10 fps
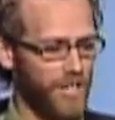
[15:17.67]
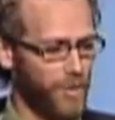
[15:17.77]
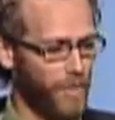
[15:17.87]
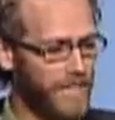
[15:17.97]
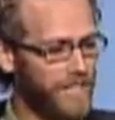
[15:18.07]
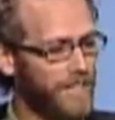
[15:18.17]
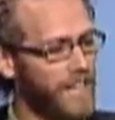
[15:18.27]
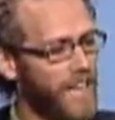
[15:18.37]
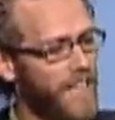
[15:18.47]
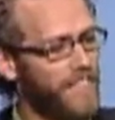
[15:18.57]
So
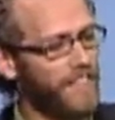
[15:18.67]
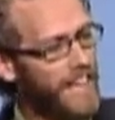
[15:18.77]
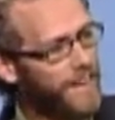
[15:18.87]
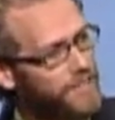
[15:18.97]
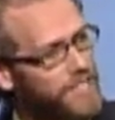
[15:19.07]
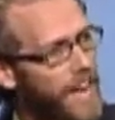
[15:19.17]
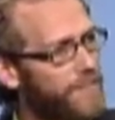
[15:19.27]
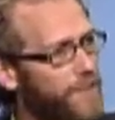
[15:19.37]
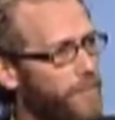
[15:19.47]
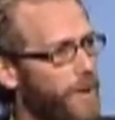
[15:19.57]
basically, the left
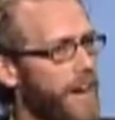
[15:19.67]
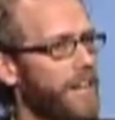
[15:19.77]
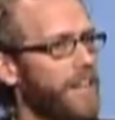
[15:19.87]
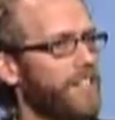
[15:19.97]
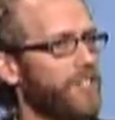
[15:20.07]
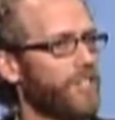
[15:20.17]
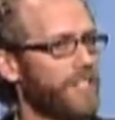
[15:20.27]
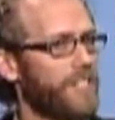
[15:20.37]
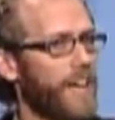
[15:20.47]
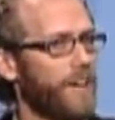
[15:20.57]
side of your brain
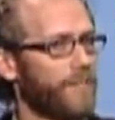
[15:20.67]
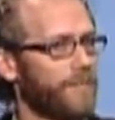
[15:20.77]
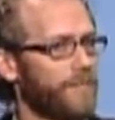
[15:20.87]
shuts down.